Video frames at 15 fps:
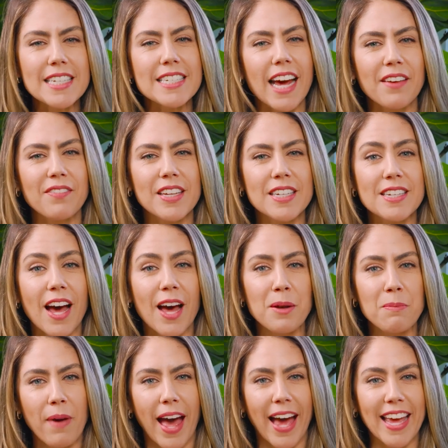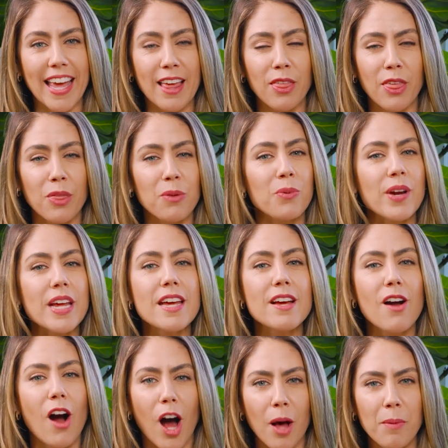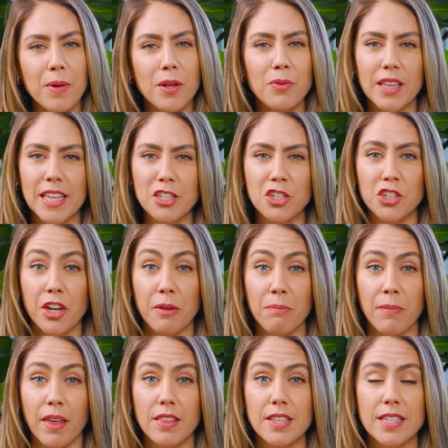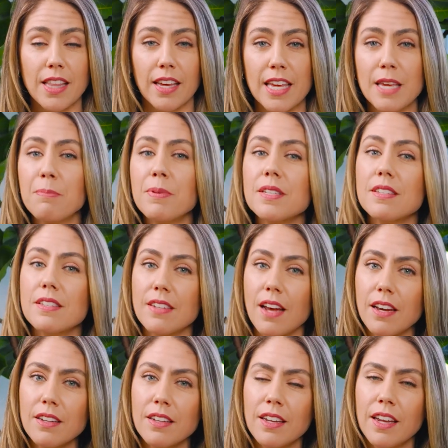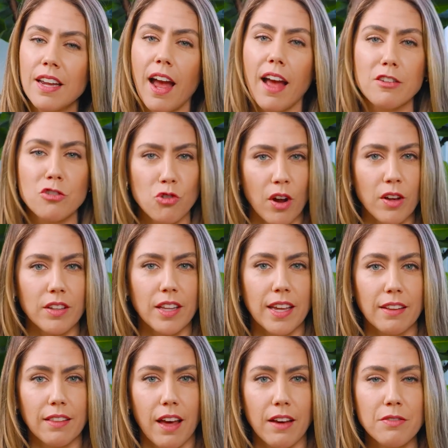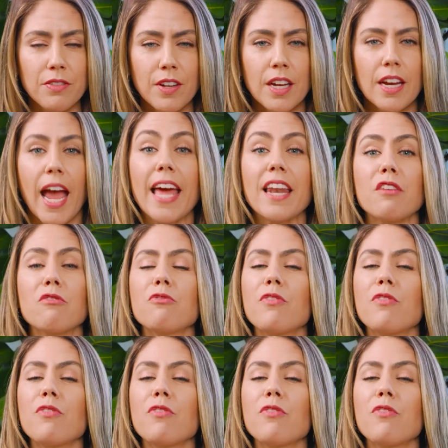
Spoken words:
to dive into unpacking 3 common relationship myths that keep us stuck and struggling in love and in